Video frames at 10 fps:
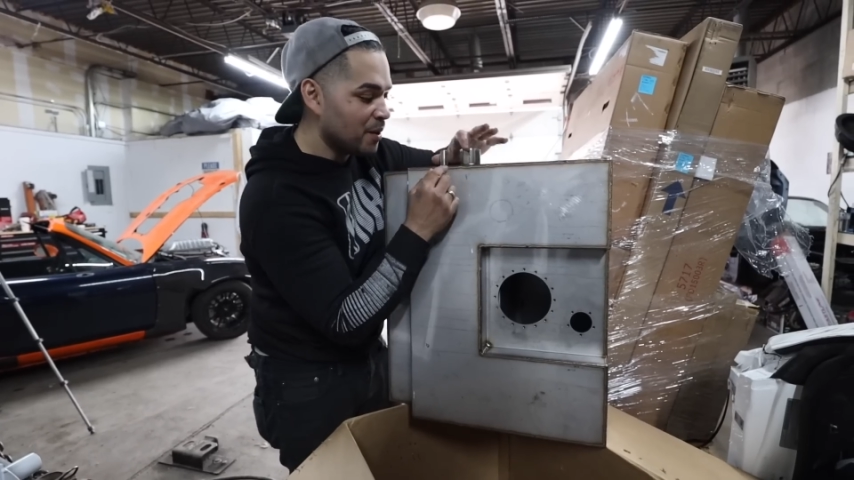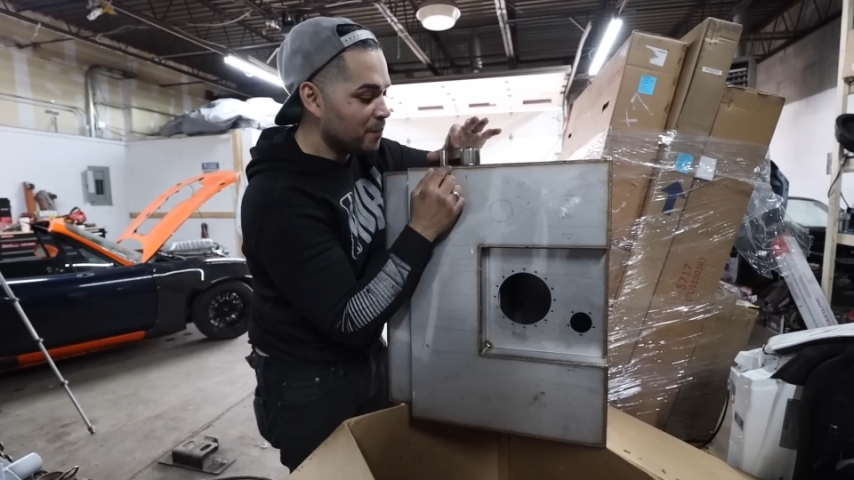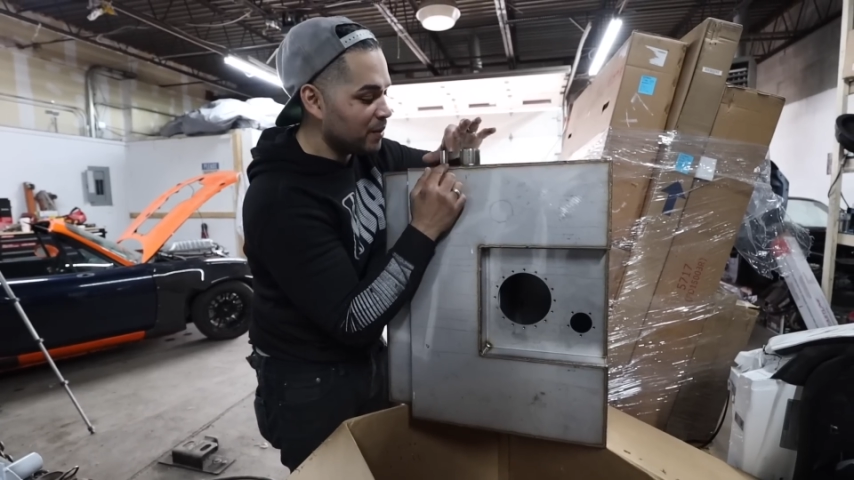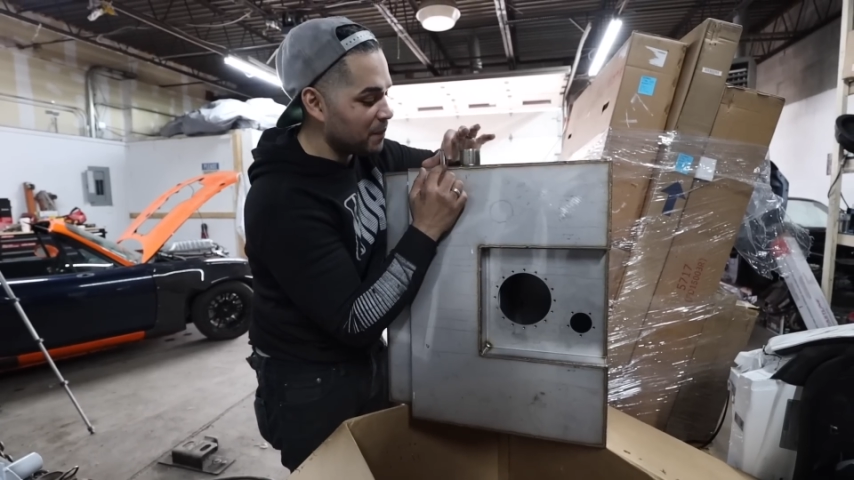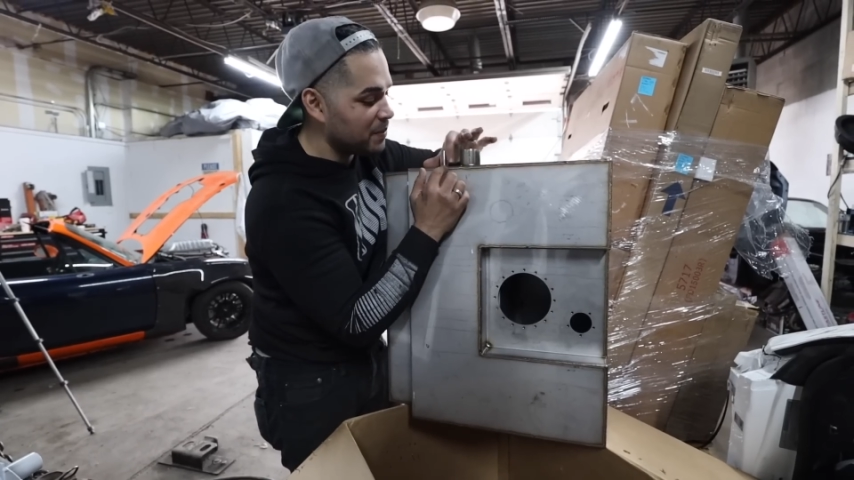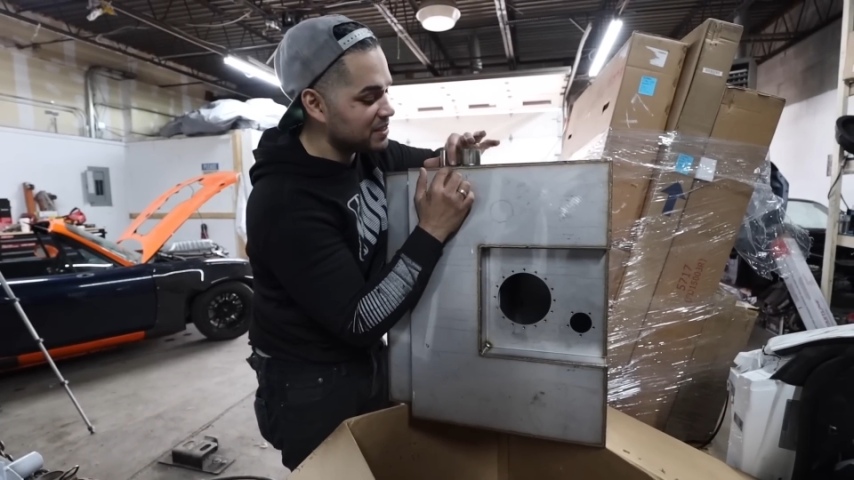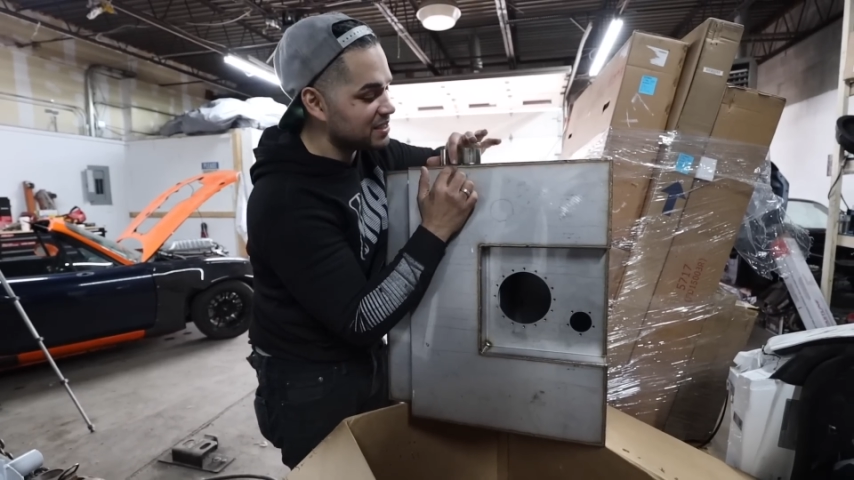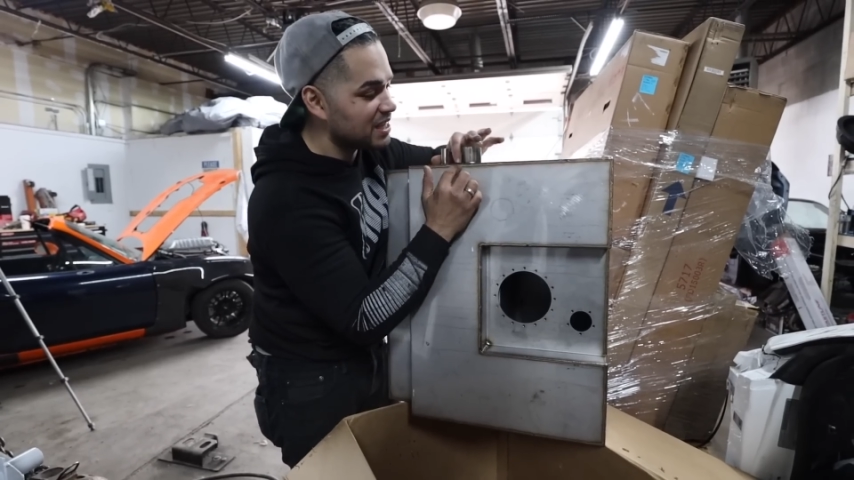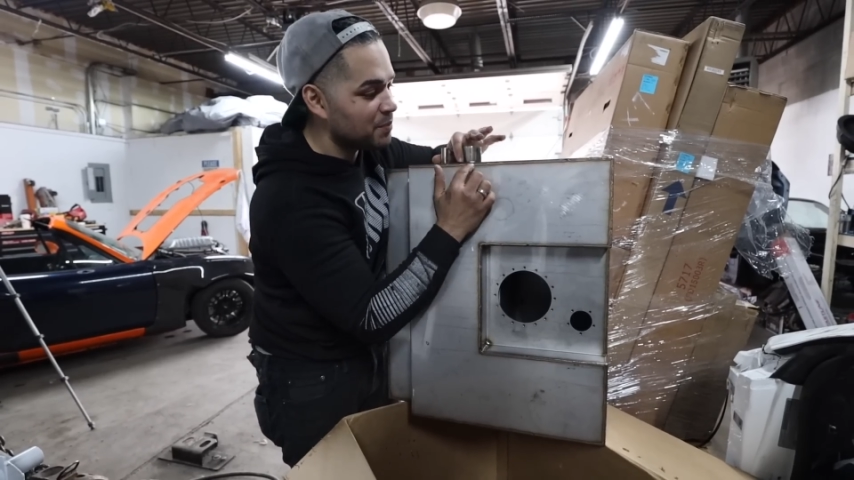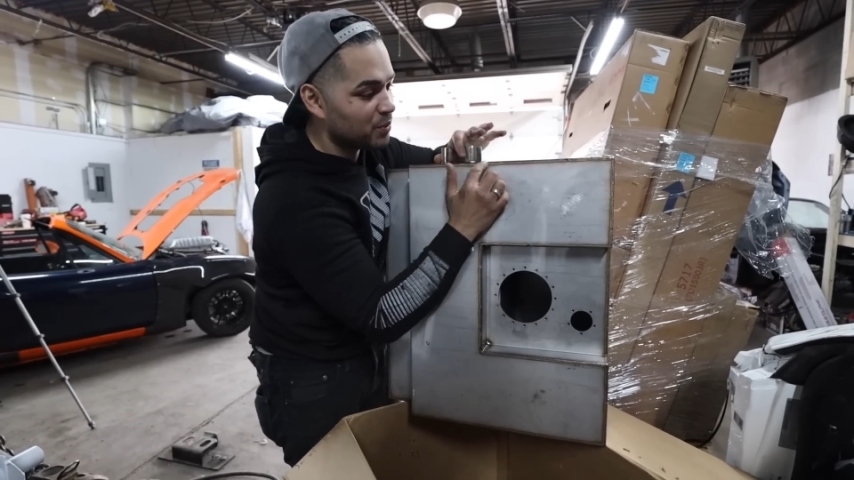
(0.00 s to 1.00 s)
put a piece of
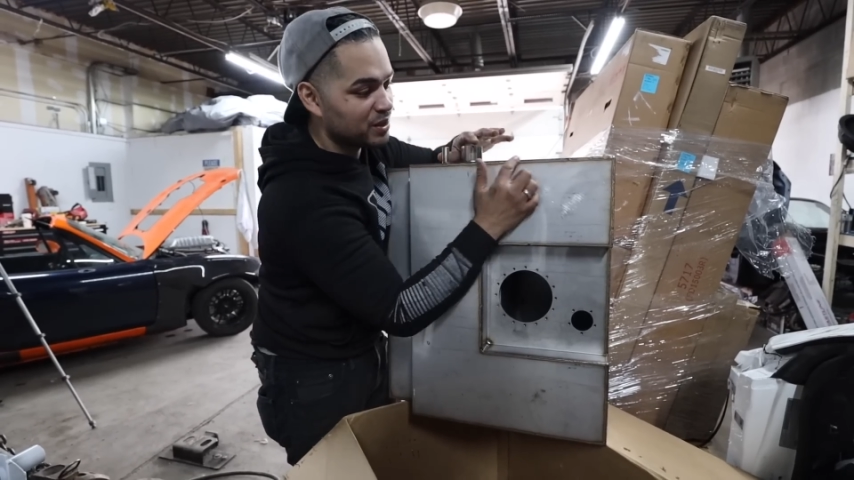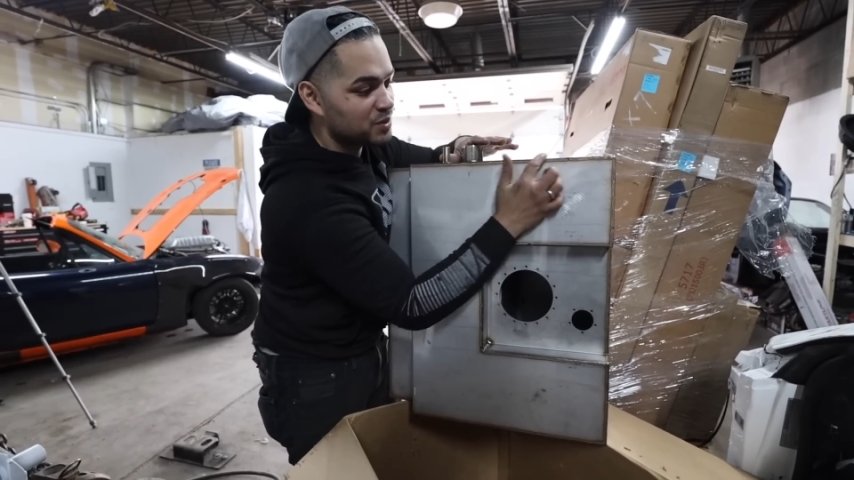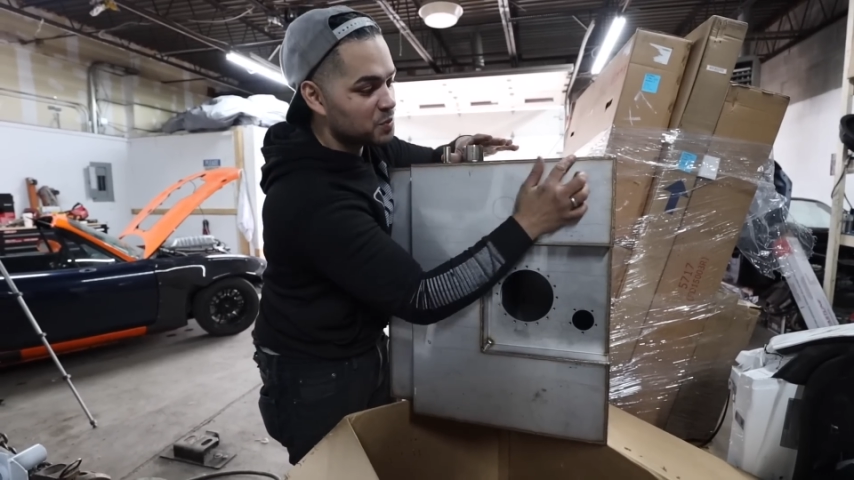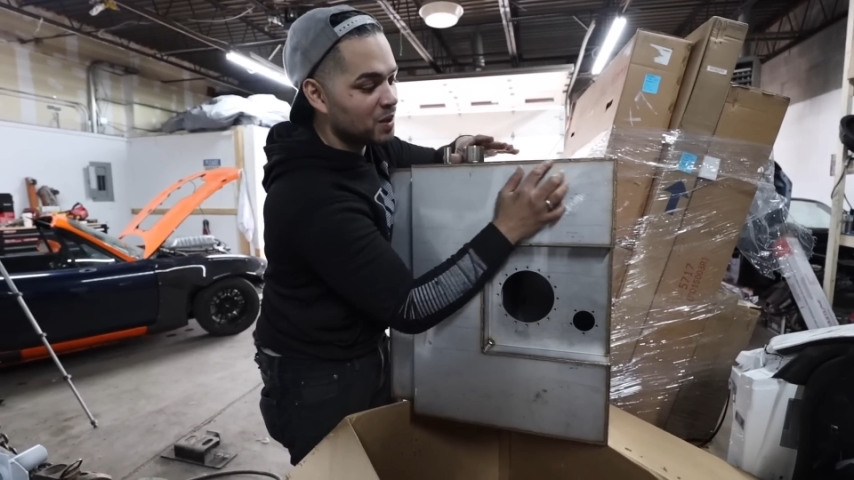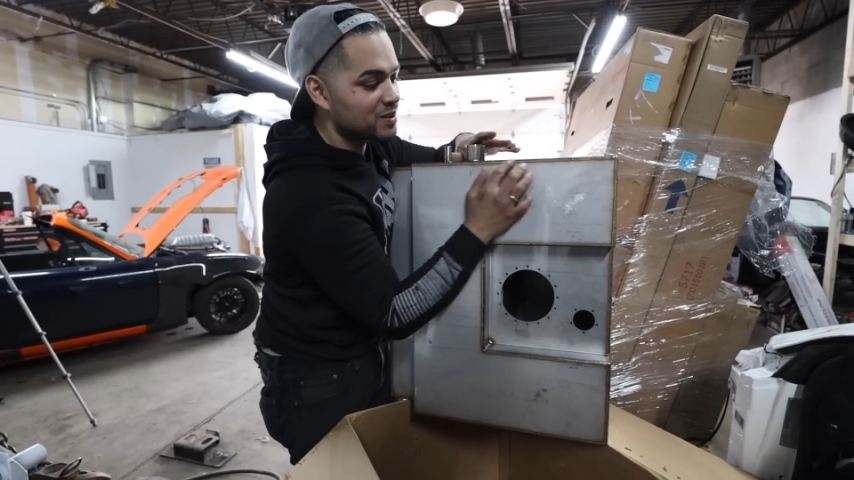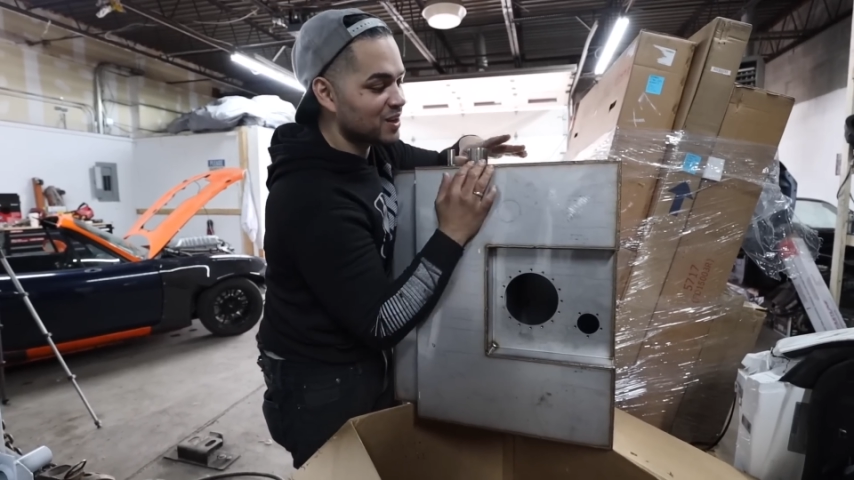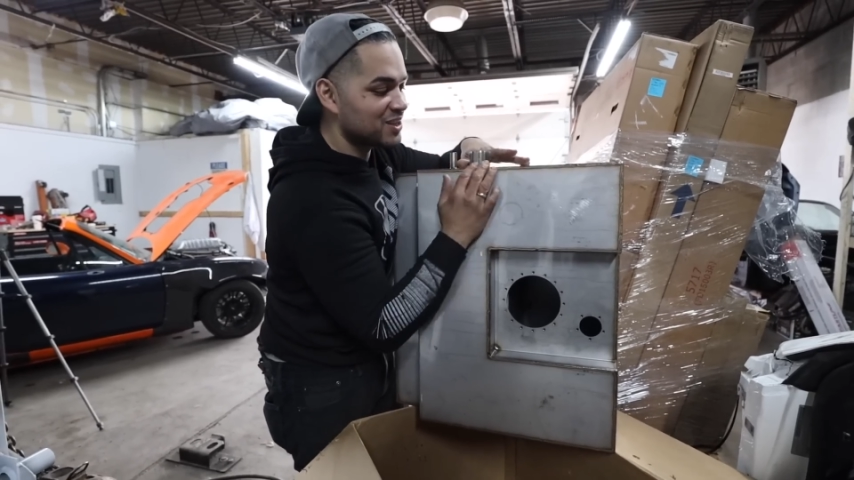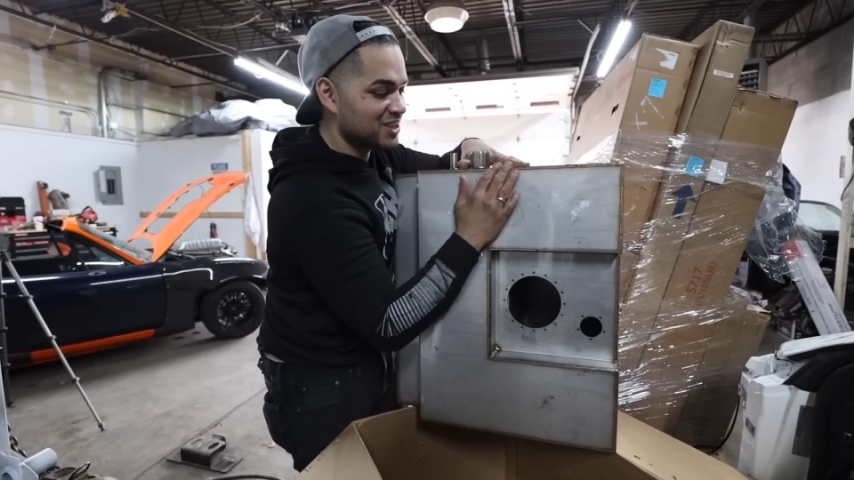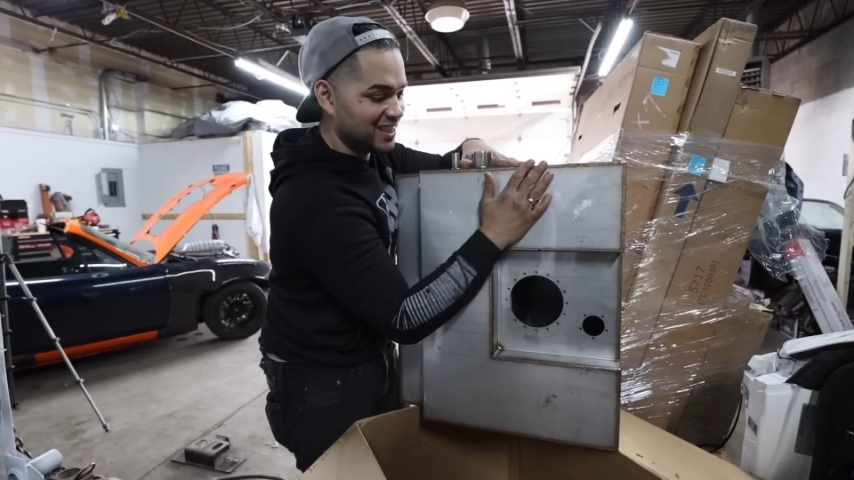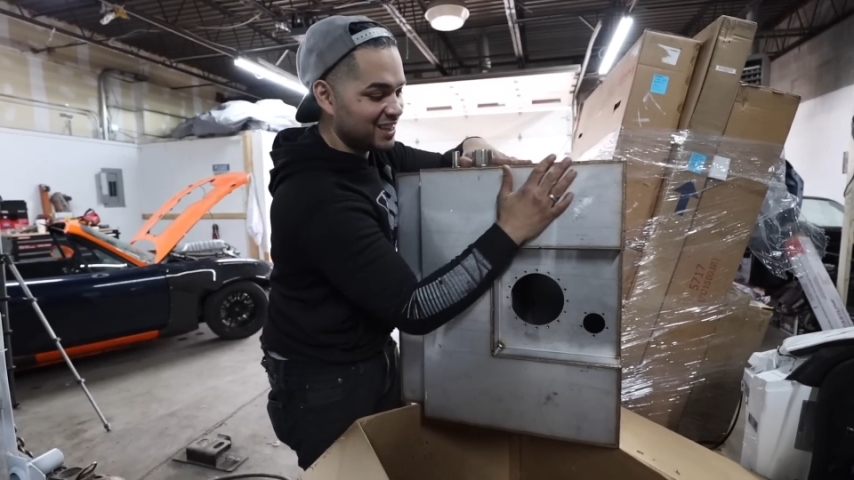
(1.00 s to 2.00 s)
tape where these walls are,
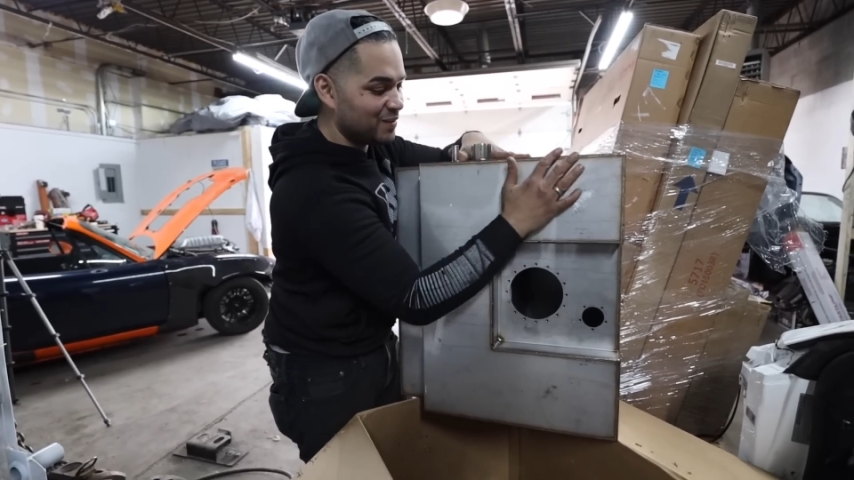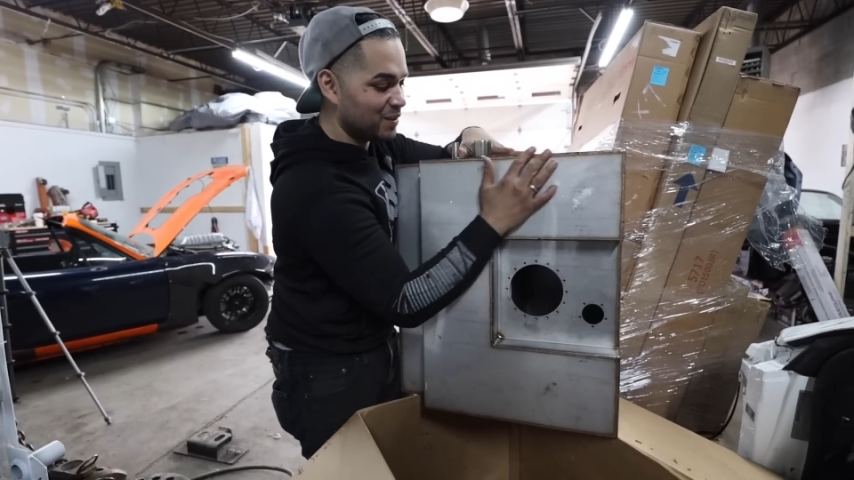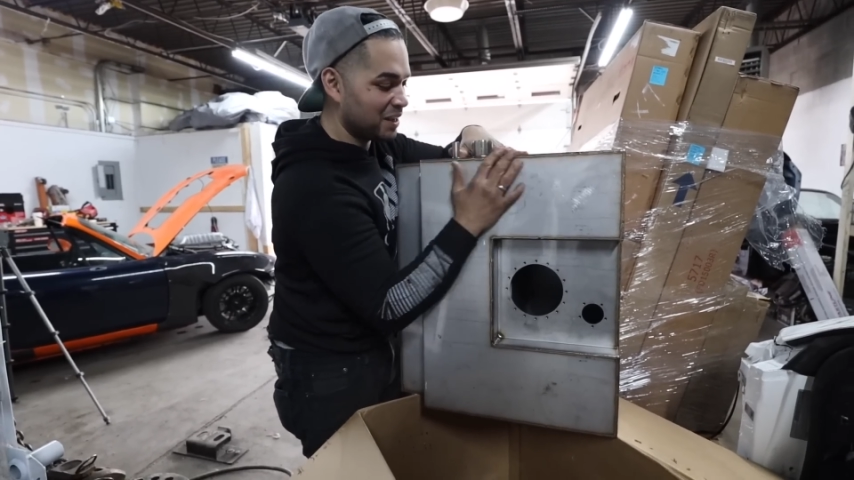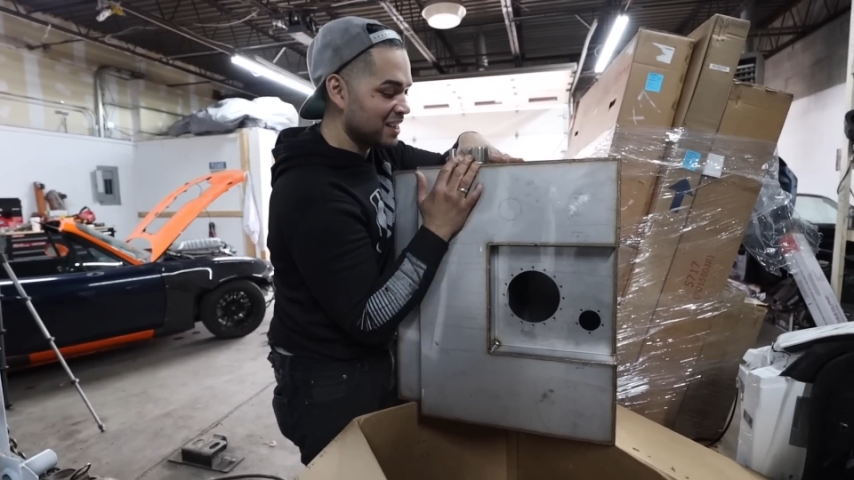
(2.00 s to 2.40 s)
just to leave like